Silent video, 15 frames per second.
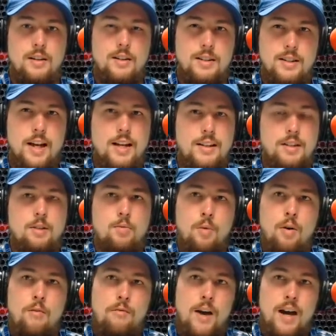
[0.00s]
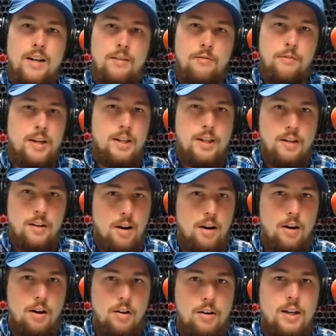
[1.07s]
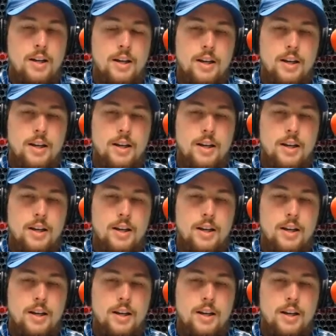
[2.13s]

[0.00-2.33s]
It's not that you won't find it funny at all,